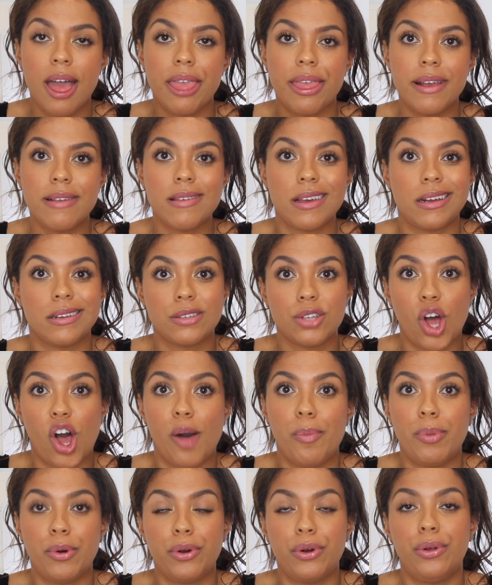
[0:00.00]
things like a
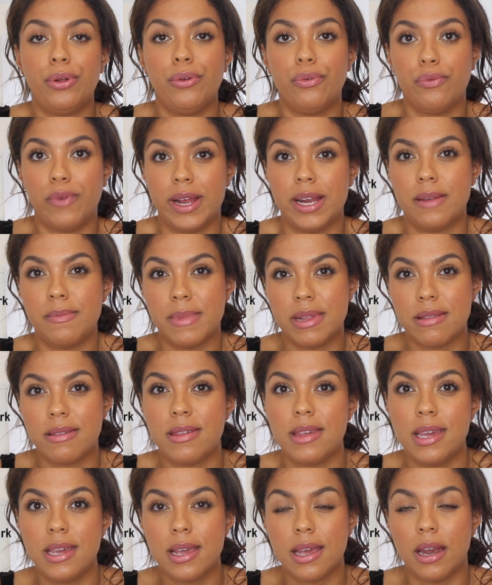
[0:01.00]
topical vitamin
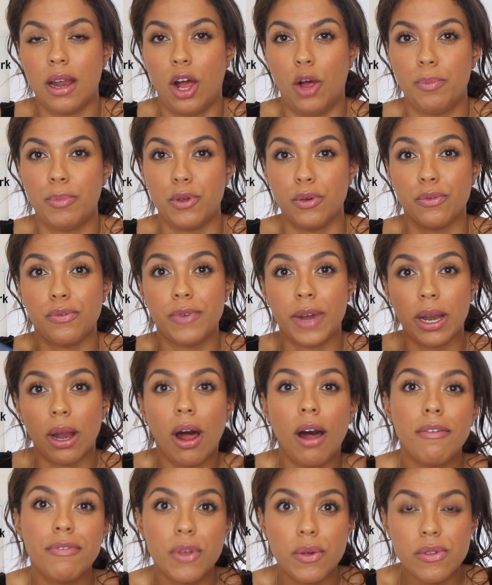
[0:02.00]
C can help you fight
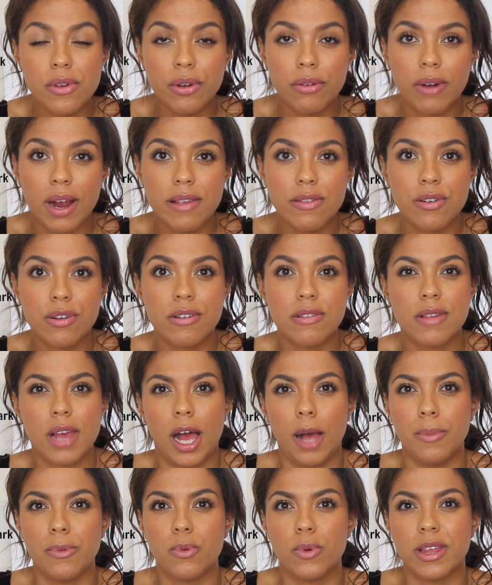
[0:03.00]
off those aggressors,
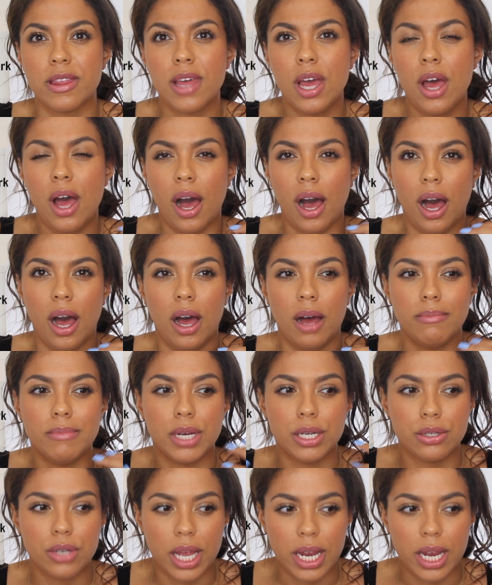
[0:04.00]
helps with um,